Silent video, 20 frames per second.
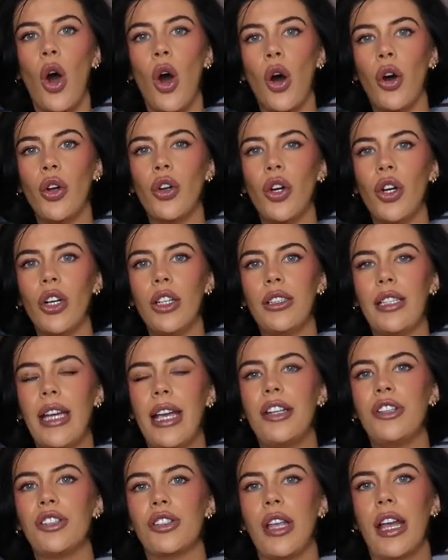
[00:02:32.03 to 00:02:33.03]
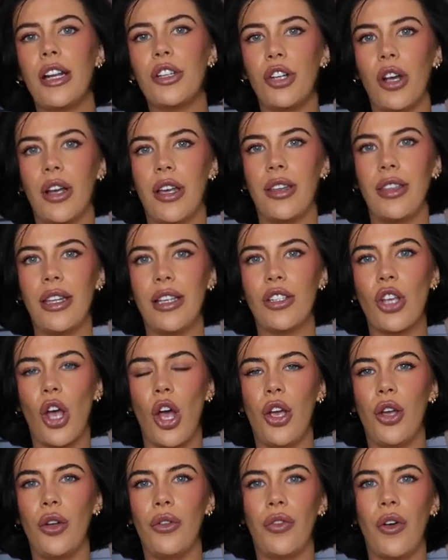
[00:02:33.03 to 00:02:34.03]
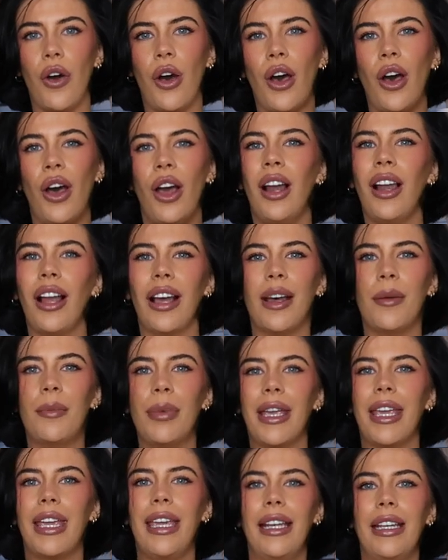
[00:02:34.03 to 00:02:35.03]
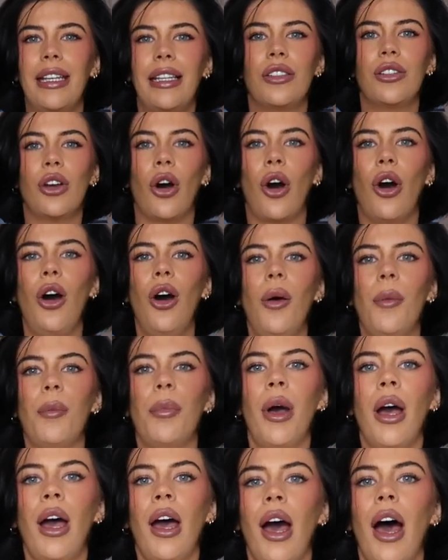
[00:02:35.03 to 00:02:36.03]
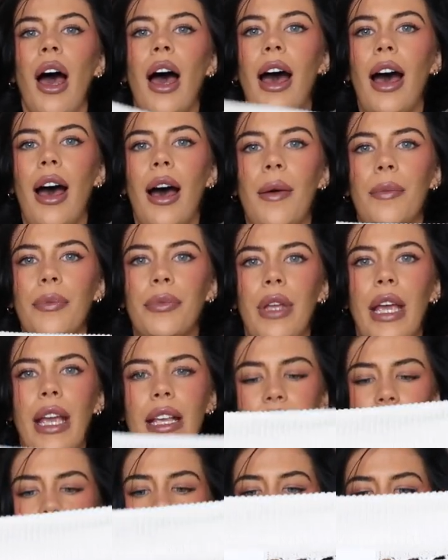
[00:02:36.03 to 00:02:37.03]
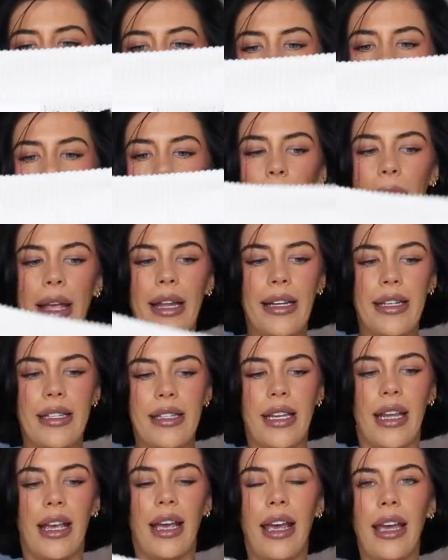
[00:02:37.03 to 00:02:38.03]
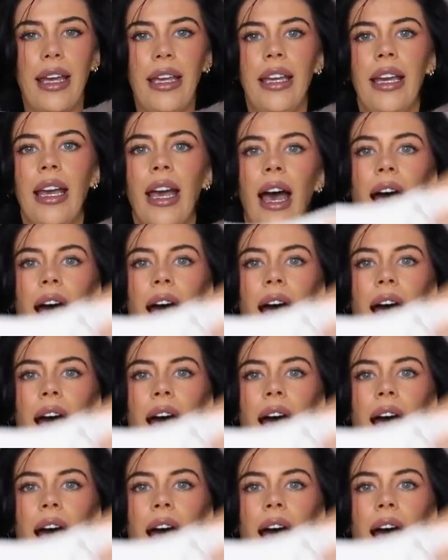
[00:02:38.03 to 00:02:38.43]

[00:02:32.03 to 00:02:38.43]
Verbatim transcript: on holiday just like chucking this over like a bikini top um, it's kind of weighty